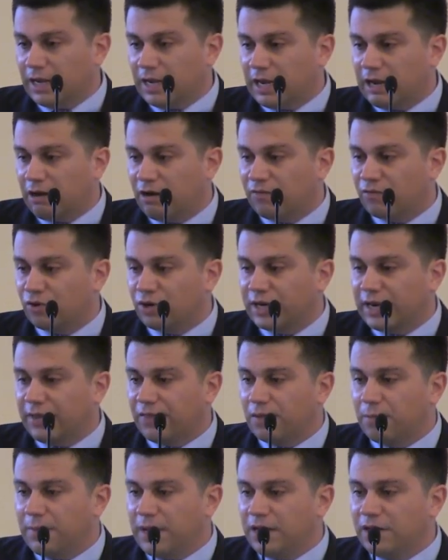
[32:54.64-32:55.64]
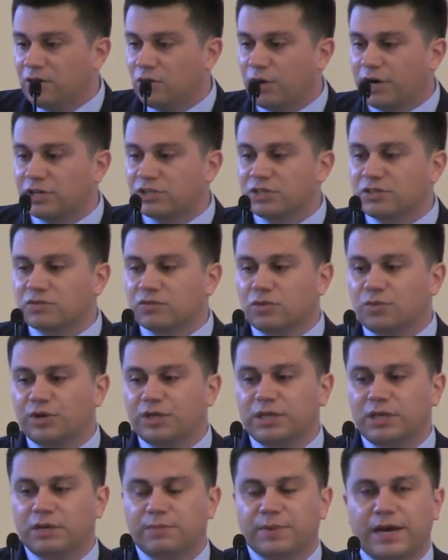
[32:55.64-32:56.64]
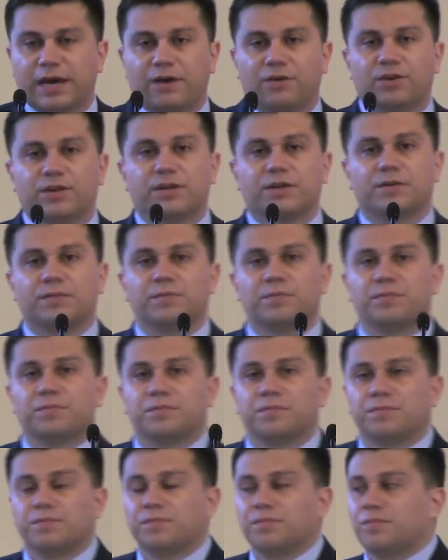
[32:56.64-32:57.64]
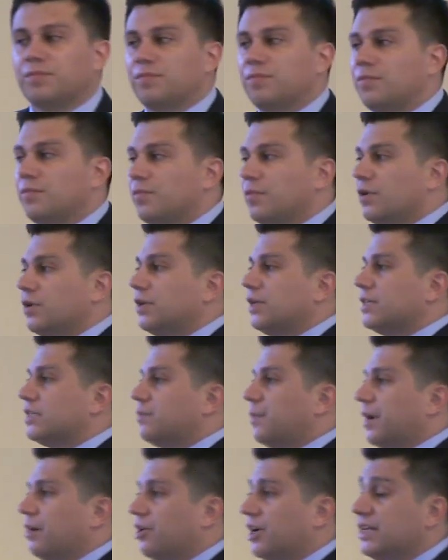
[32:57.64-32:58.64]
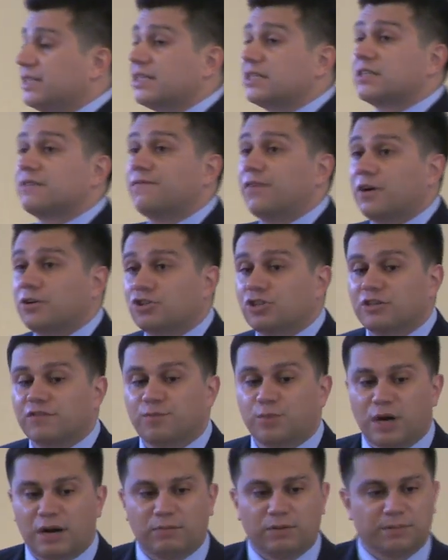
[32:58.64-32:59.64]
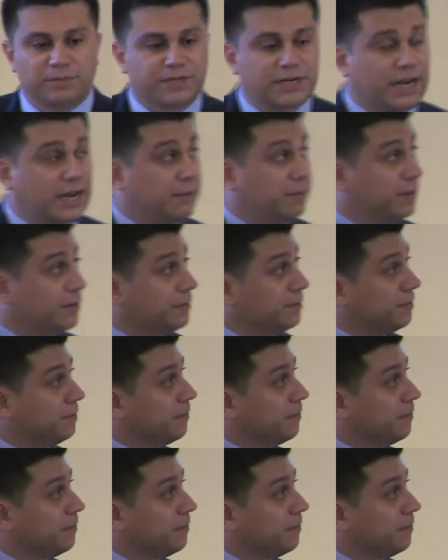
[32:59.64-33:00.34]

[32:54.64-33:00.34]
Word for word: However, again, the main questions were really about disparities as a function of problem type.